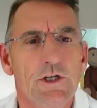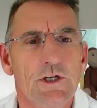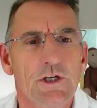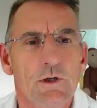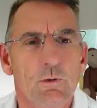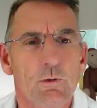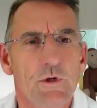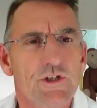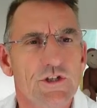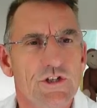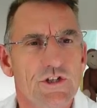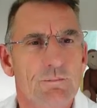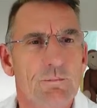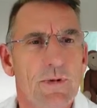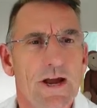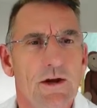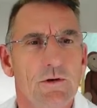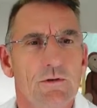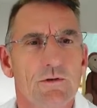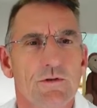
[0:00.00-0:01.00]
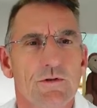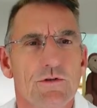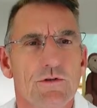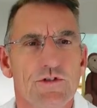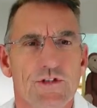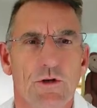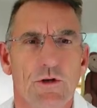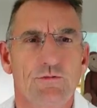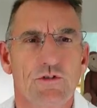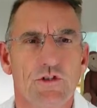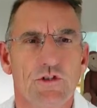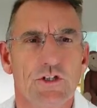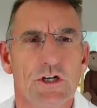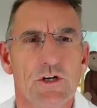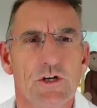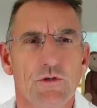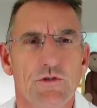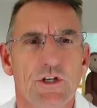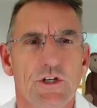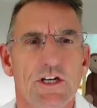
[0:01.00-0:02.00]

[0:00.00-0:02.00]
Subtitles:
which is about self-disclosure.